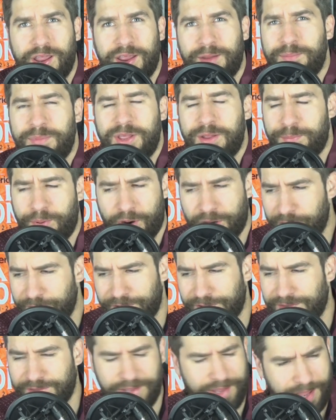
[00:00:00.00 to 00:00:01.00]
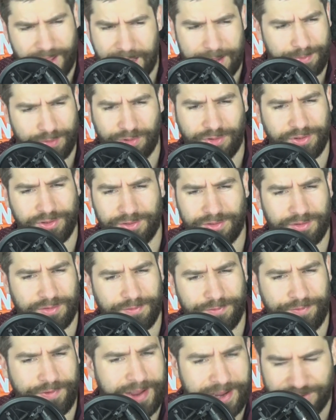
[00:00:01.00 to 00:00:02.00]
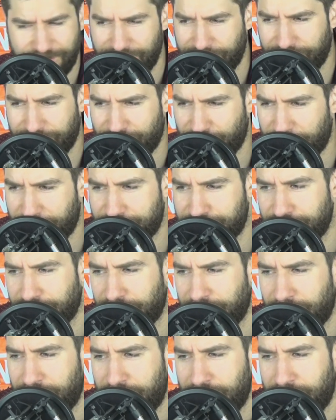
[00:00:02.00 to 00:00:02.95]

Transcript: and being part of this capitalist fascist structure.